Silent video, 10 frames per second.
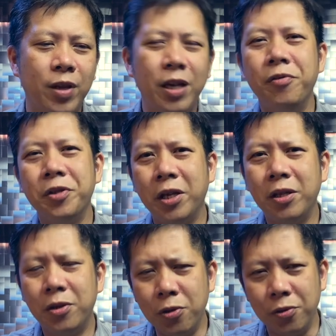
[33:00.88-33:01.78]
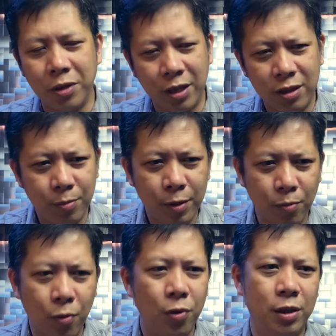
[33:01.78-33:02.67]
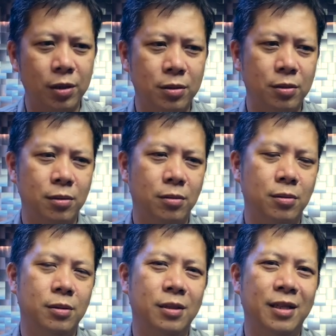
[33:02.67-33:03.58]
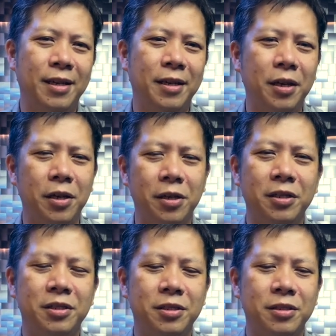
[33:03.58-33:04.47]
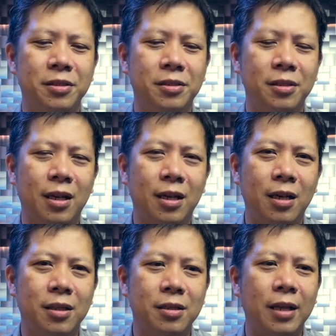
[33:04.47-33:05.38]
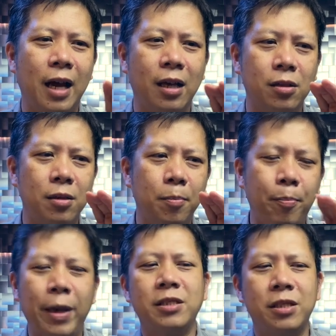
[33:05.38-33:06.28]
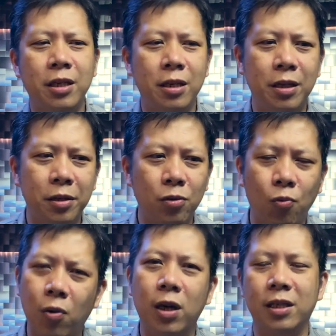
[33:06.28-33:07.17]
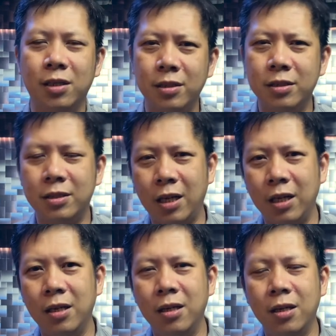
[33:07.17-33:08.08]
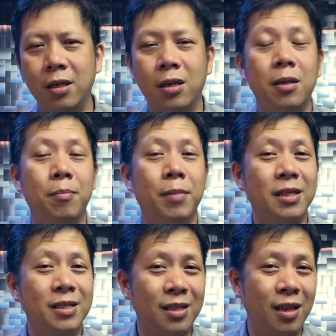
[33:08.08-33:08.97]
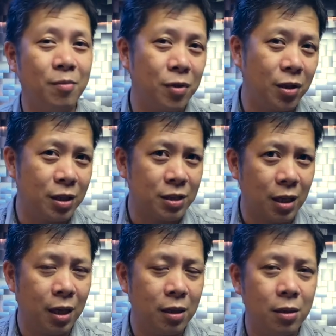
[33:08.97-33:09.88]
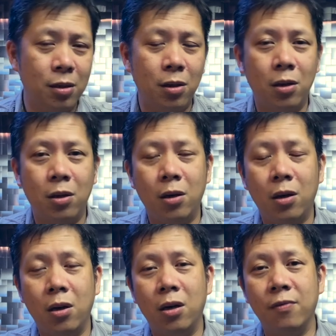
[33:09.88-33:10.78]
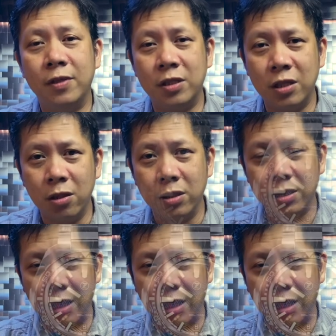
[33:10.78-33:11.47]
irritate you a little bit more, here's that pesky little wart on the side, but this time on the side of a Zelos